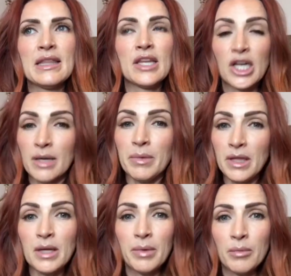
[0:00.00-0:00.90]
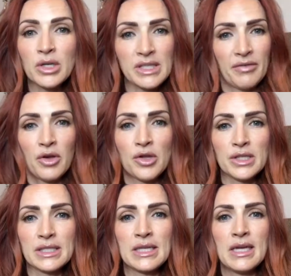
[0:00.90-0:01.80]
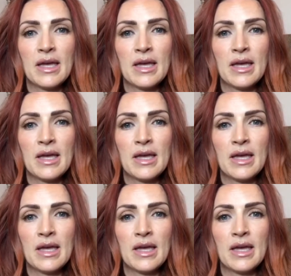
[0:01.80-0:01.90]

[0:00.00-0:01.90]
they're gonna be a little bit more difficult.